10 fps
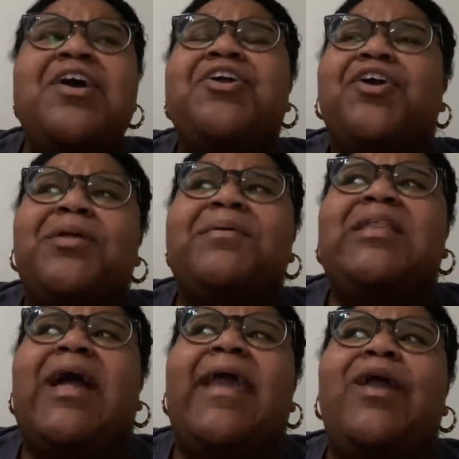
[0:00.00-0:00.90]
you're going to be
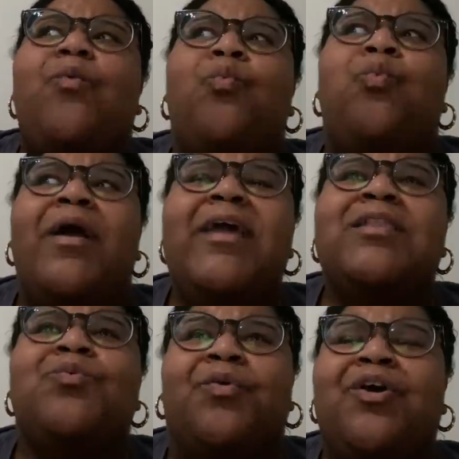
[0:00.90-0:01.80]
like, what in
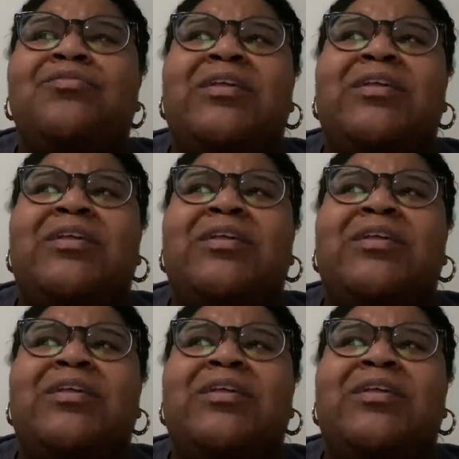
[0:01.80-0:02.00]
the world?